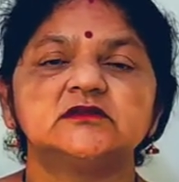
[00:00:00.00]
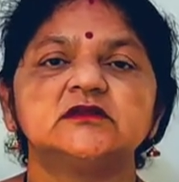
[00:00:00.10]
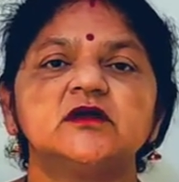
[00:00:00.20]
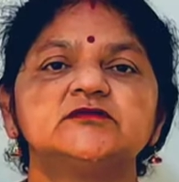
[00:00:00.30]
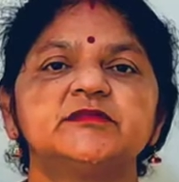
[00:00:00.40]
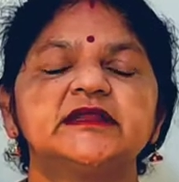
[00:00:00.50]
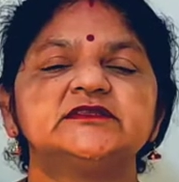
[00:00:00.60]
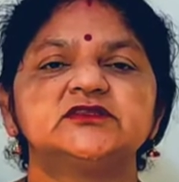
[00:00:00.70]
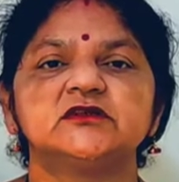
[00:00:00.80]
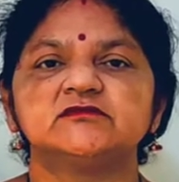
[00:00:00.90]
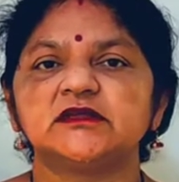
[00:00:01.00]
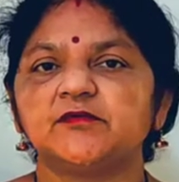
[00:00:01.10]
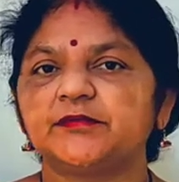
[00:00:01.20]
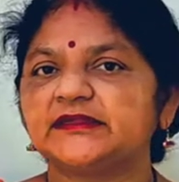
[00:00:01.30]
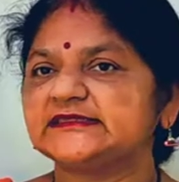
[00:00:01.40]
Now the explanation
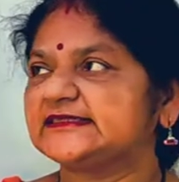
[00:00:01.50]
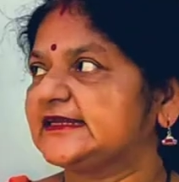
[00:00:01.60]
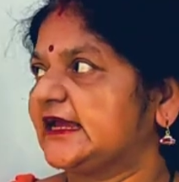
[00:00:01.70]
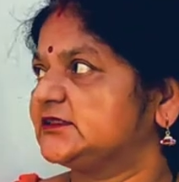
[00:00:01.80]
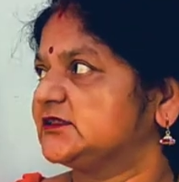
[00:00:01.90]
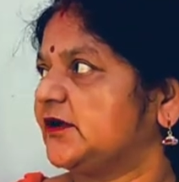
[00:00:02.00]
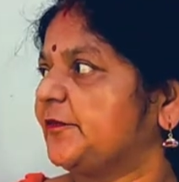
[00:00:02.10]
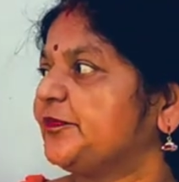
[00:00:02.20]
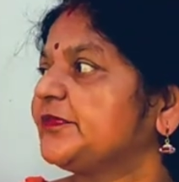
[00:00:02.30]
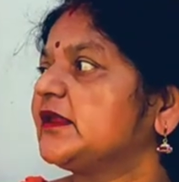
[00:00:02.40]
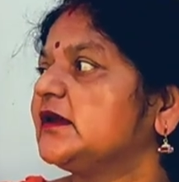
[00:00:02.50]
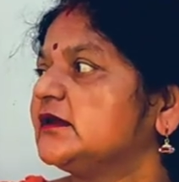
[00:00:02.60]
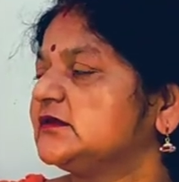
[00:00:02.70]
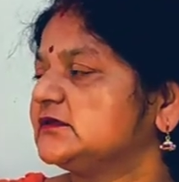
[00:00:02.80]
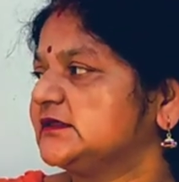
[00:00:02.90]
of the third stanza.
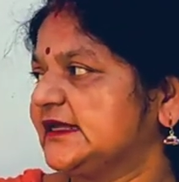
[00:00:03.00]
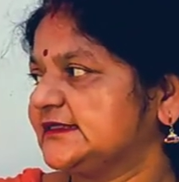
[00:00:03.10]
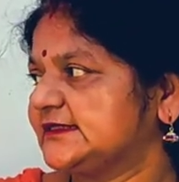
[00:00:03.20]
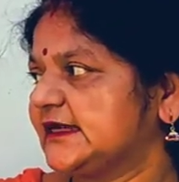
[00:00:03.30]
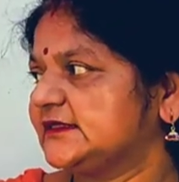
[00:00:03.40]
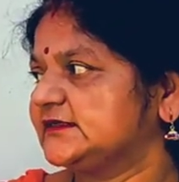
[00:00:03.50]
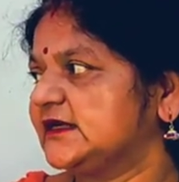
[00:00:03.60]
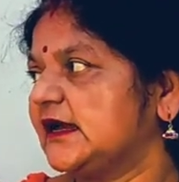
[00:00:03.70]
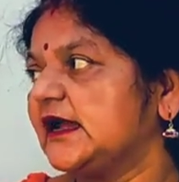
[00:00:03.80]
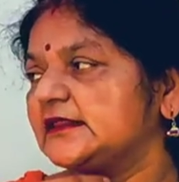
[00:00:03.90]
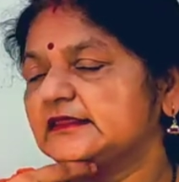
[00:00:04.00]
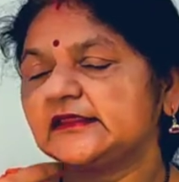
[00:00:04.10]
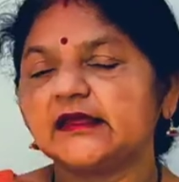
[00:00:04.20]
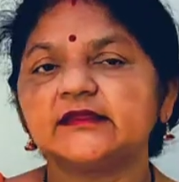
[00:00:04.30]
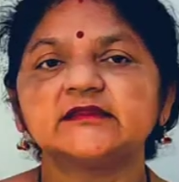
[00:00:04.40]
In this
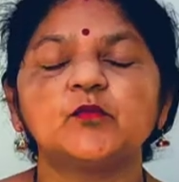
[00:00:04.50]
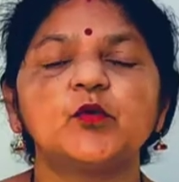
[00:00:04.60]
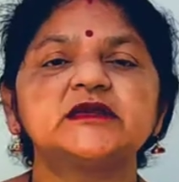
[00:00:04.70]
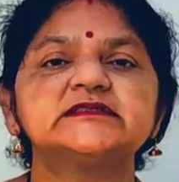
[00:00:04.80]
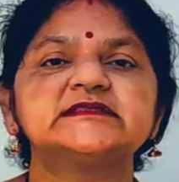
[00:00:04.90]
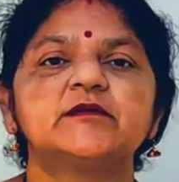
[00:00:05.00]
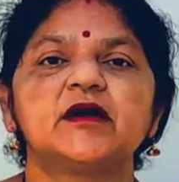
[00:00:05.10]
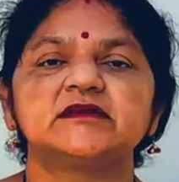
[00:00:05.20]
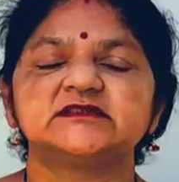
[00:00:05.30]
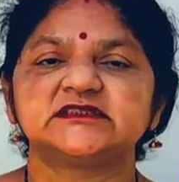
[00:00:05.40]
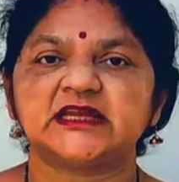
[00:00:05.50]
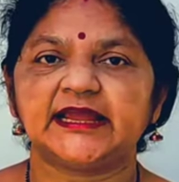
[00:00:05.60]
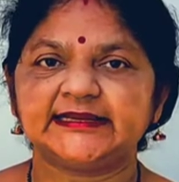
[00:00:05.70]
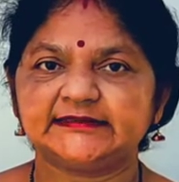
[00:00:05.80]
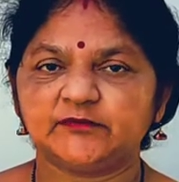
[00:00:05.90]
stanza, poet as a
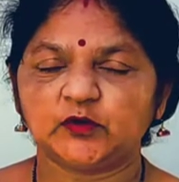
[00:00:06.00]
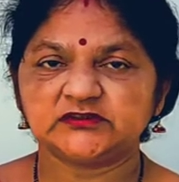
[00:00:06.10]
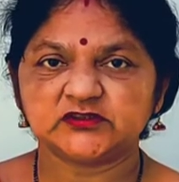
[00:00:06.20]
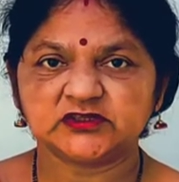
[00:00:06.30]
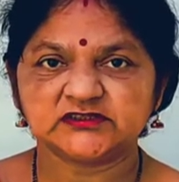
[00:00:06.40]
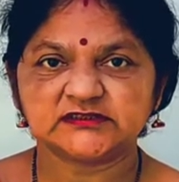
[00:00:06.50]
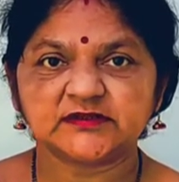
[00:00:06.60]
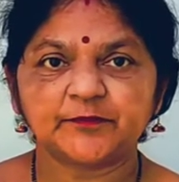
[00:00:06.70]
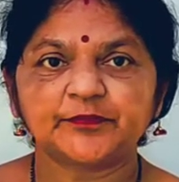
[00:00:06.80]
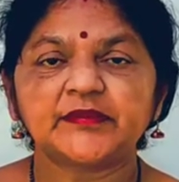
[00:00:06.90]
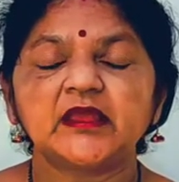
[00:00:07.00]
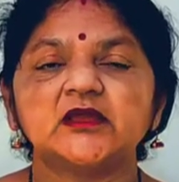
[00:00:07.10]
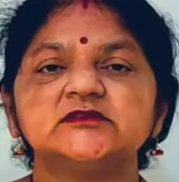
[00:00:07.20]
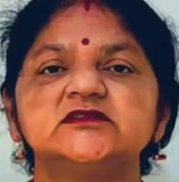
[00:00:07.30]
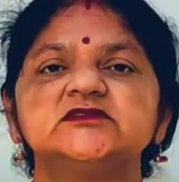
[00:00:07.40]
child wonders,
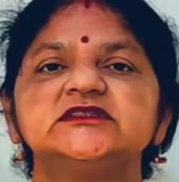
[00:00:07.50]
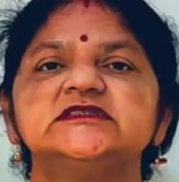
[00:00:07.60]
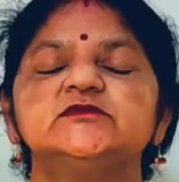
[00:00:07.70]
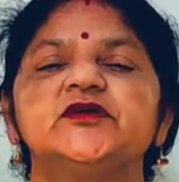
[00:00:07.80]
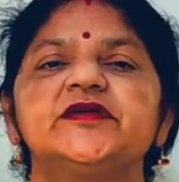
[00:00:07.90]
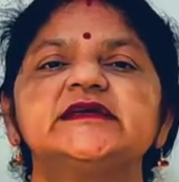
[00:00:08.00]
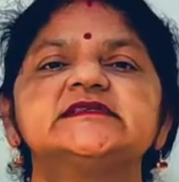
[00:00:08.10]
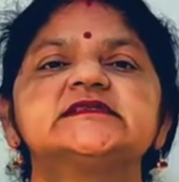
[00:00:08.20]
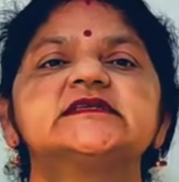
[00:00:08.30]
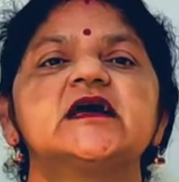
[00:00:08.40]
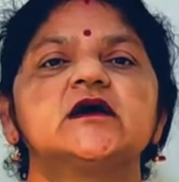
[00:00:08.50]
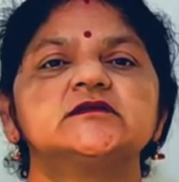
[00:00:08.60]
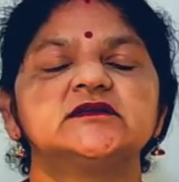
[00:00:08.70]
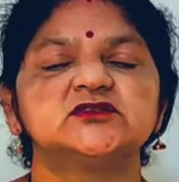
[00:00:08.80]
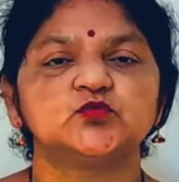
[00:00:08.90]
being curious
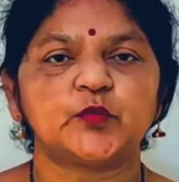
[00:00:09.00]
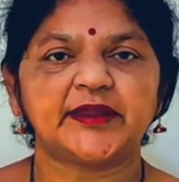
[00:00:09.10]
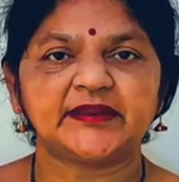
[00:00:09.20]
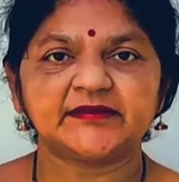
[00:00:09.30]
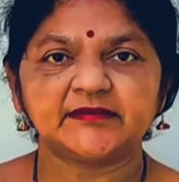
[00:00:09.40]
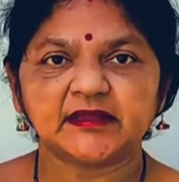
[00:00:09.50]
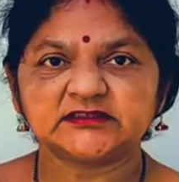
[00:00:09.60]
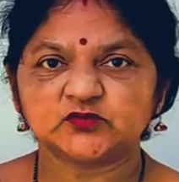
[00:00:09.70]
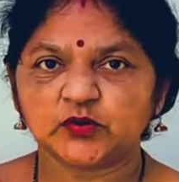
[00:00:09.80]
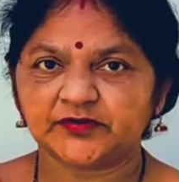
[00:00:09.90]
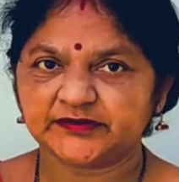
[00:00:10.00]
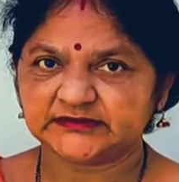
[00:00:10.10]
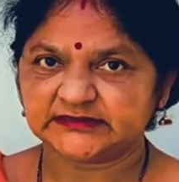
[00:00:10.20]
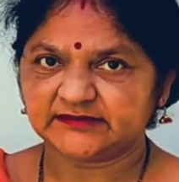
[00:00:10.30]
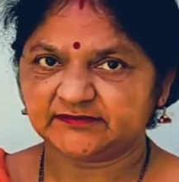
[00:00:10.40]
and very
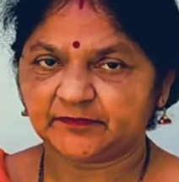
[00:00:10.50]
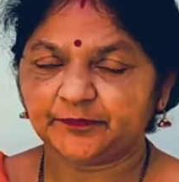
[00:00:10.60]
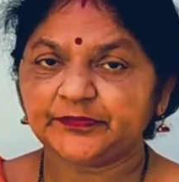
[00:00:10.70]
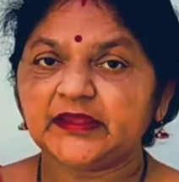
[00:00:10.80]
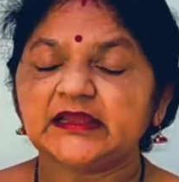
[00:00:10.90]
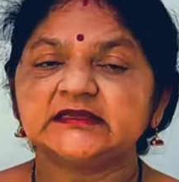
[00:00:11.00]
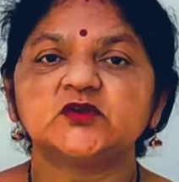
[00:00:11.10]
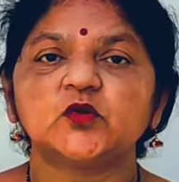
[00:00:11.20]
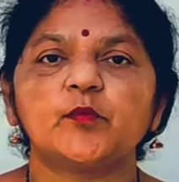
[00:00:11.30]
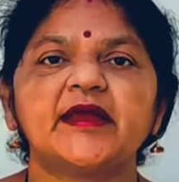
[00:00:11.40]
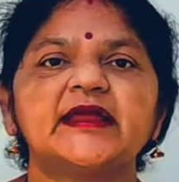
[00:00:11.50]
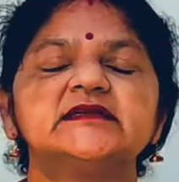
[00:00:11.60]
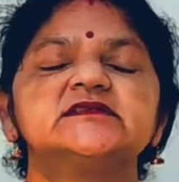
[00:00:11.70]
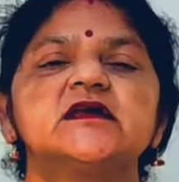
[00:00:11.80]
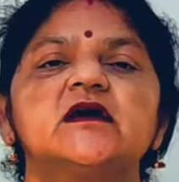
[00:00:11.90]
inquisitive, and
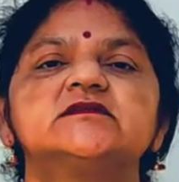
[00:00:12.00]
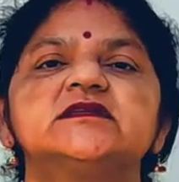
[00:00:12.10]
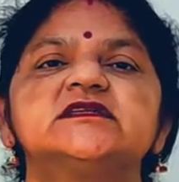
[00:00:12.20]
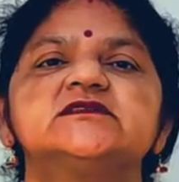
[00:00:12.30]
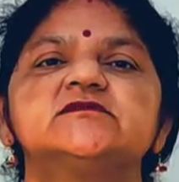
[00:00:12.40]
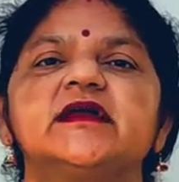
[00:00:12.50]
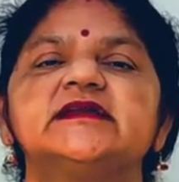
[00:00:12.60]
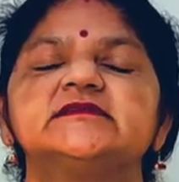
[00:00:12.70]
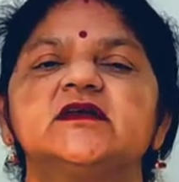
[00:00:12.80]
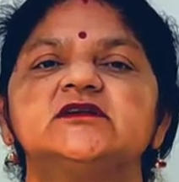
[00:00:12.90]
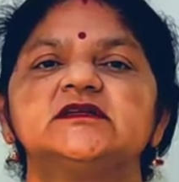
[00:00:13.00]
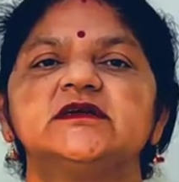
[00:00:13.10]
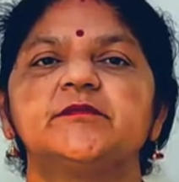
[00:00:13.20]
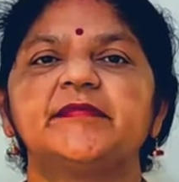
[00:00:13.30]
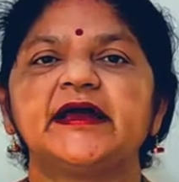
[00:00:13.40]
because the teacher is
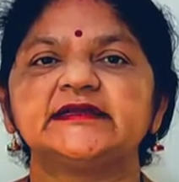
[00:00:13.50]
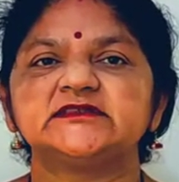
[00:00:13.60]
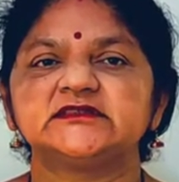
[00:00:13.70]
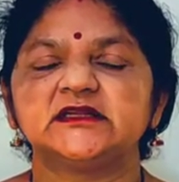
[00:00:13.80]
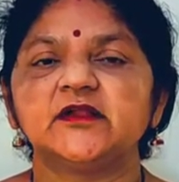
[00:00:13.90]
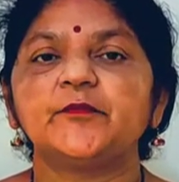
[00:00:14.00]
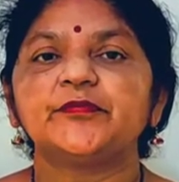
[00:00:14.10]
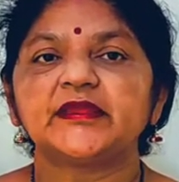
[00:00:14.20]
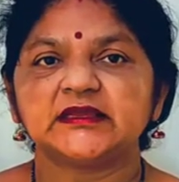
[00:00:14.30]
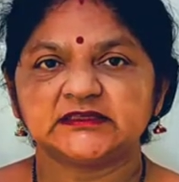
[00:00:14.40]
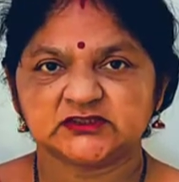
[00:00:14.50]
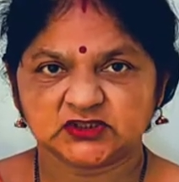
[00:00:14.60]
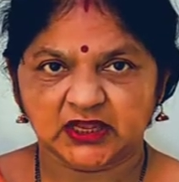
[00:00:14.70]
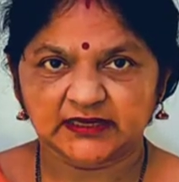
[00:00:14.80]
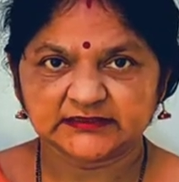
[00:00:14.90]
really special,
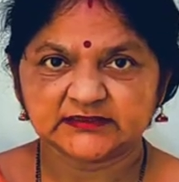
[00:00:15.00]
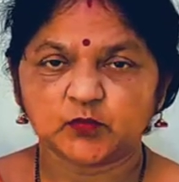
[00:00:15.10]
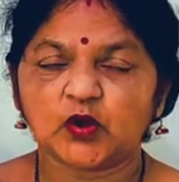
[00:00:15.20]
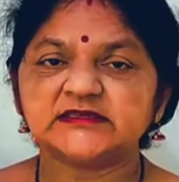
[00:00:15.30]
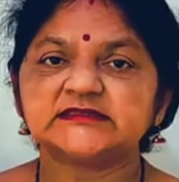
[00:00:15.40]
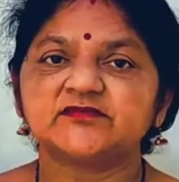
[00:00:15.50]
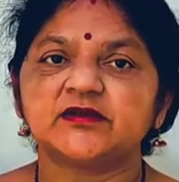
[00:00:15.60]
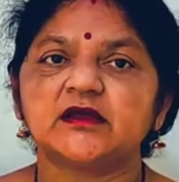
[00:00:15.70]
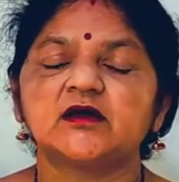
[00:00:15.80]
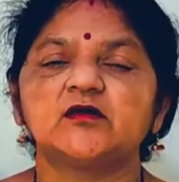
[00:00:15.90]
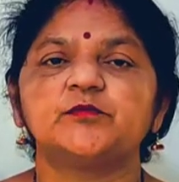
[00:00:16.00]
the child asks